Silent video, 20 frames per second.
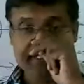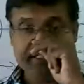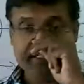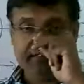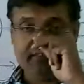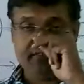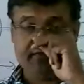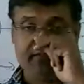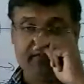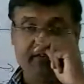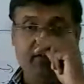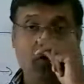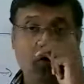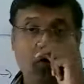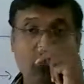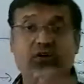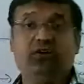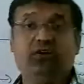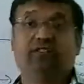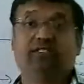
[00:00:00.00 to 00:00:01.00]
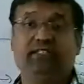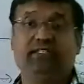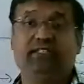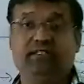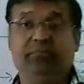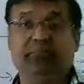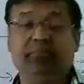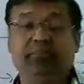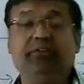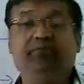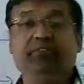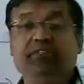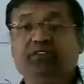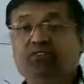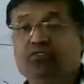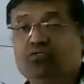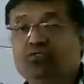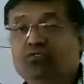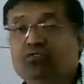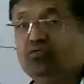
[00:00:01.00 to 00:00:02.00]
The shearing
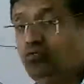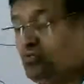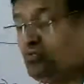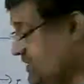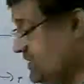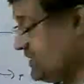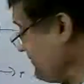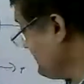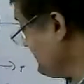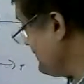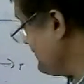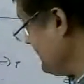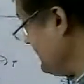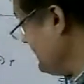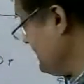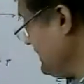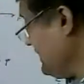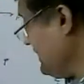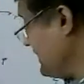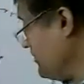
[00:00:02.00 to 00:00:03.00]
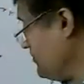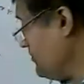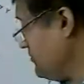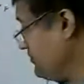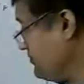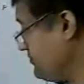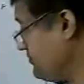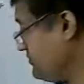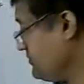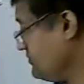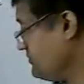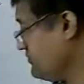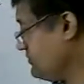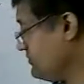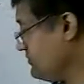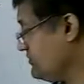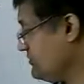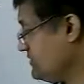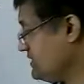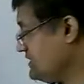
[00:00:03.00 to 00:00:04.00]
occurs between the two surface
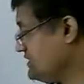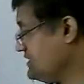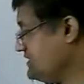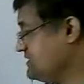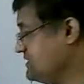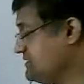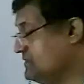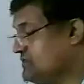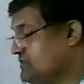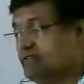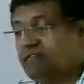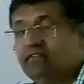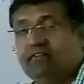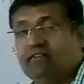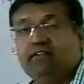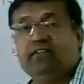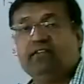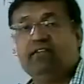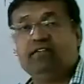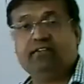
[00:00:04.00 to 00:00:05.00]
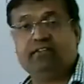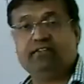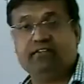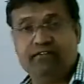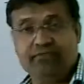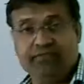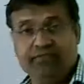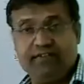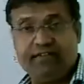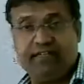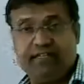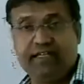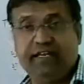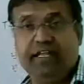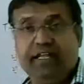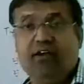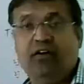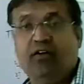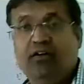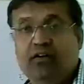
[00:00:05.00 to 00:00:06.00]
area. This is
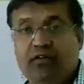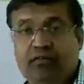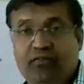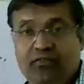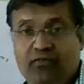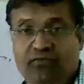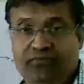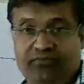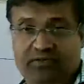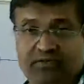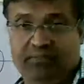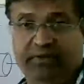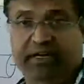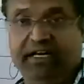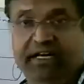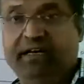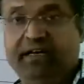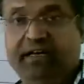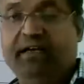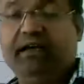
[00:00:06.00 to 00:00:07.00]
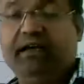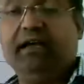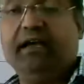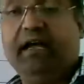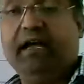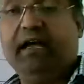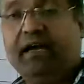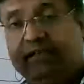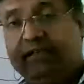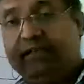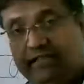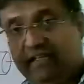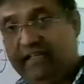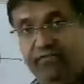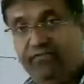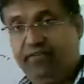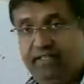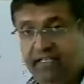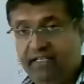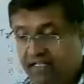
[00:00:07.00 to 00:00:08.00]
the surface area of the
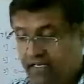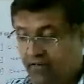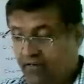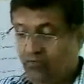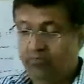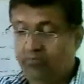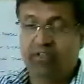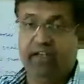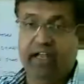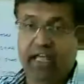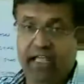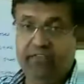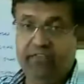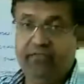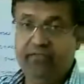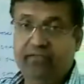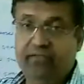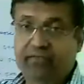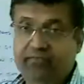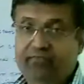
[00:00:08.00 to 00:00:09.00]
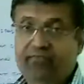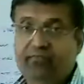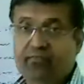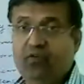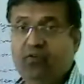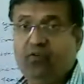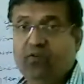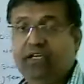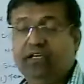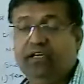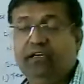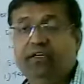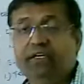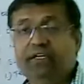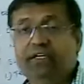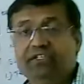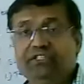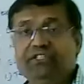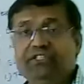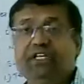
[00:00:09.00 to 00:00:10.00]
blade and the knife.
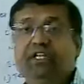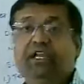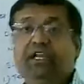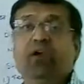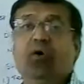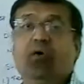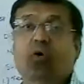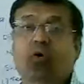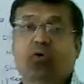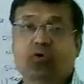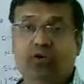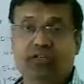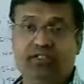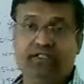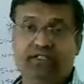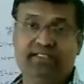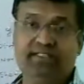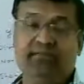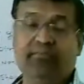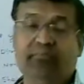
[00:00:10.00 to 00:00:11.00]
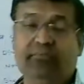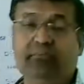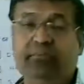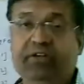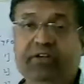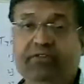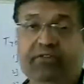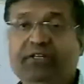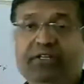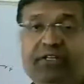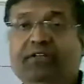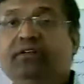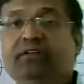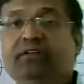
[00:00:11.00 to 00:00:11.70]
Okay, shearing occurs